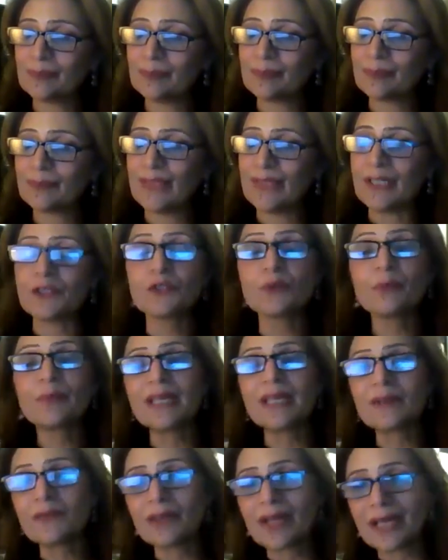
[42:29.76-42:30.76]
need to
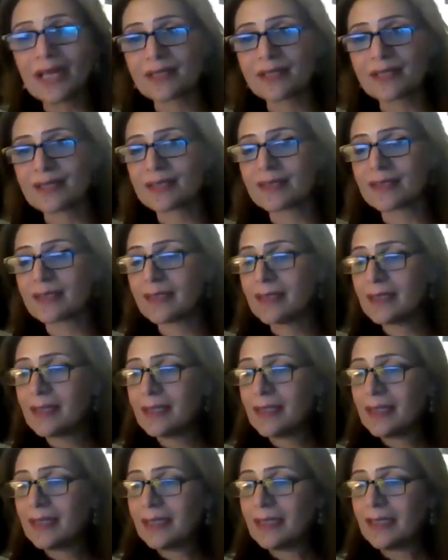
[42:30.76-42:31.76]
be addressed
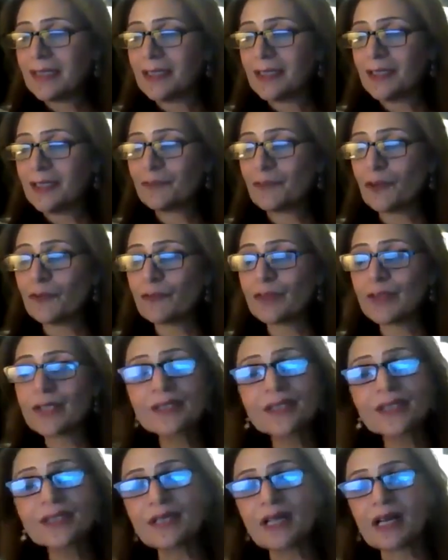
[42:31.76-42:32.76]
for
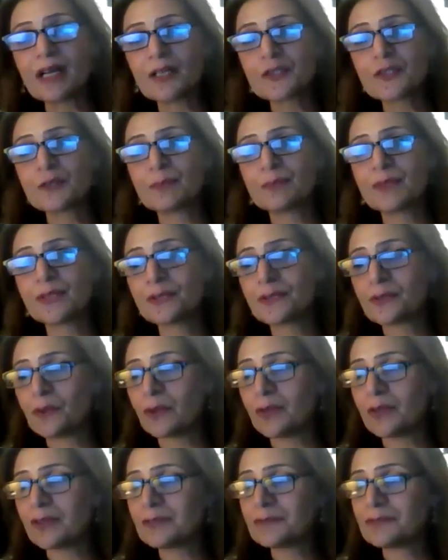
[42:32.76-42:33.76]
further enhancement
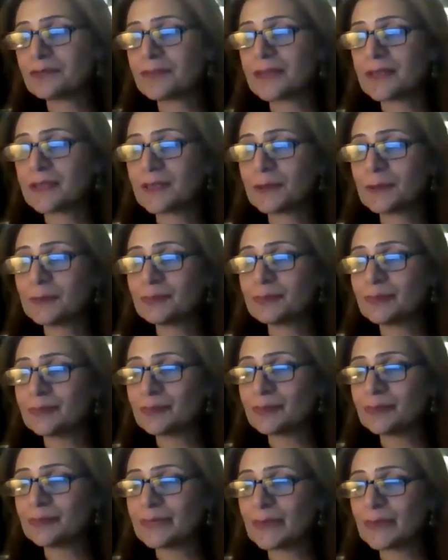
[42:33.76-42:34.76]
of
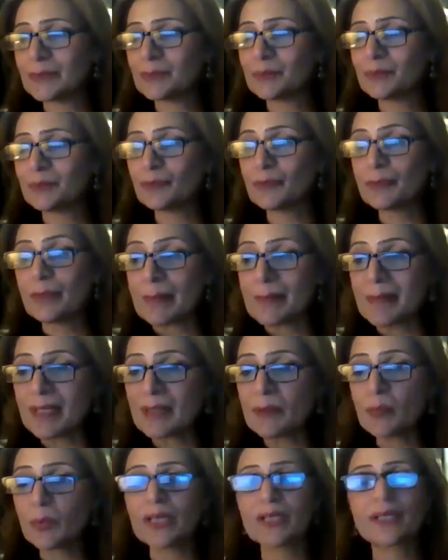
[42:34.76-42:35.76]

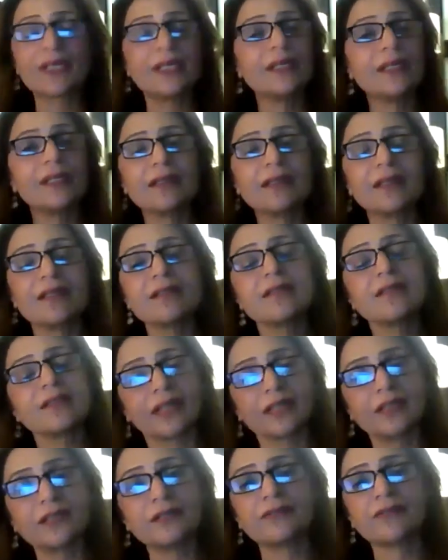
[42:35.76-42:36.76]
women working in
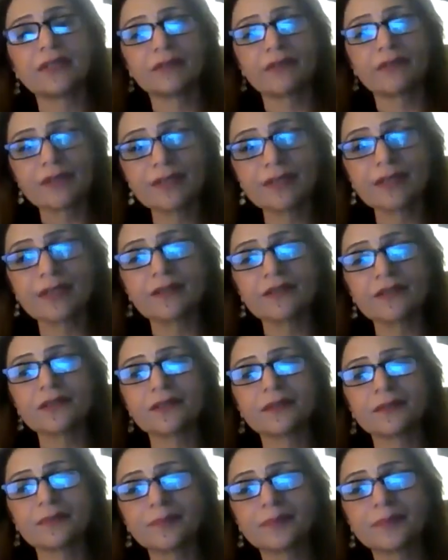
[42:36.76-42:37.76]
scientific
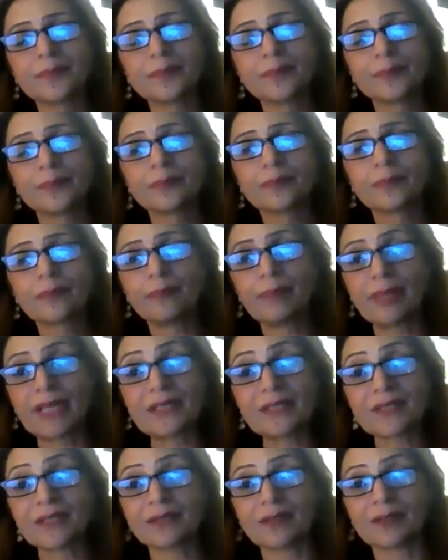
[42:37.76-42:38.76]
research
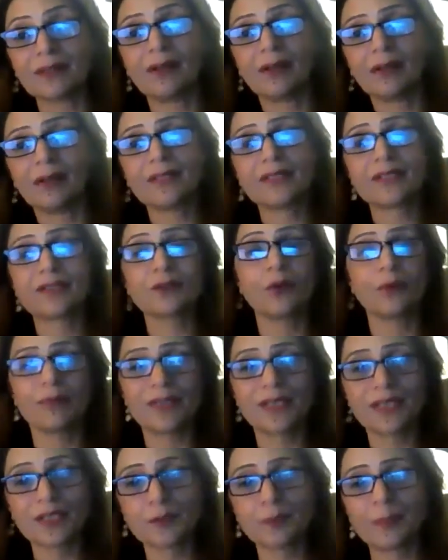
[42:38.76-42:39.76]
based on this
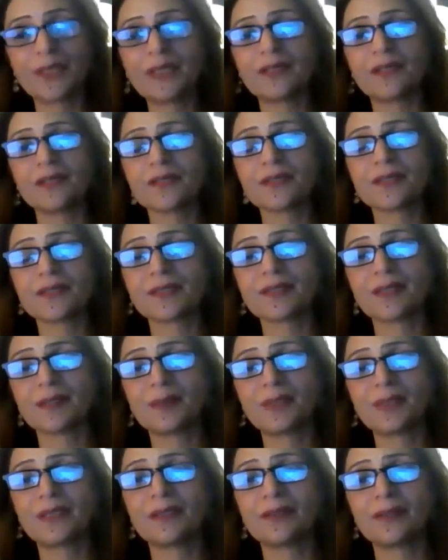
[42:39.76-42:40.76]
COVID experience? I
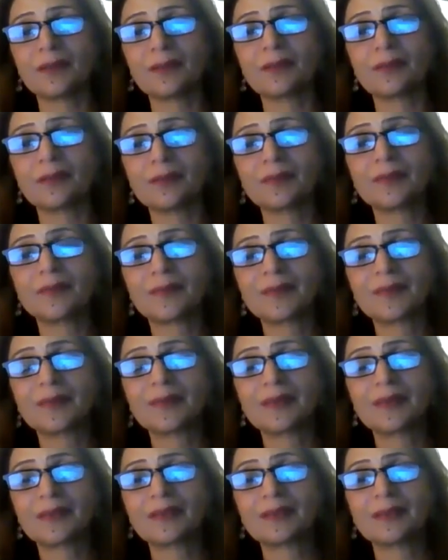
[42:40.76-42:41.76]
mean,
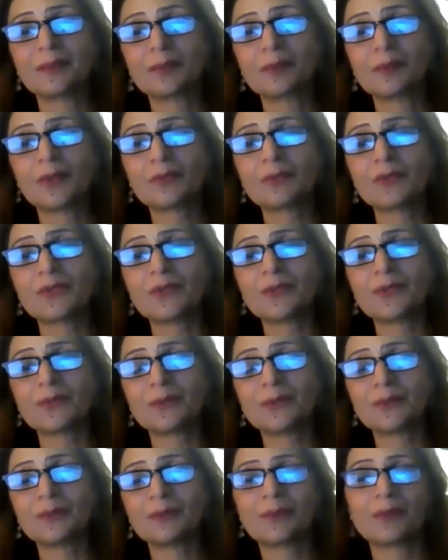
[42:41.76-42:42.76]
what would
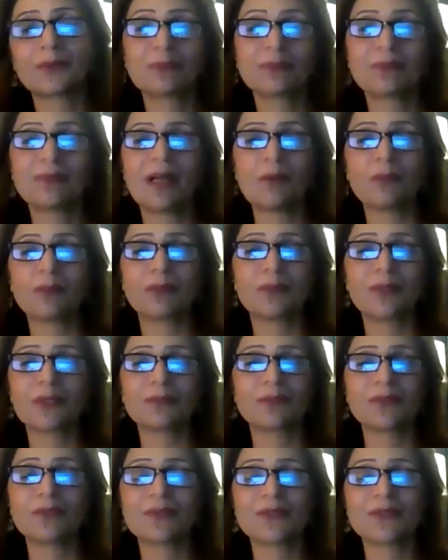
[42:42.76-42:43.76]
you say to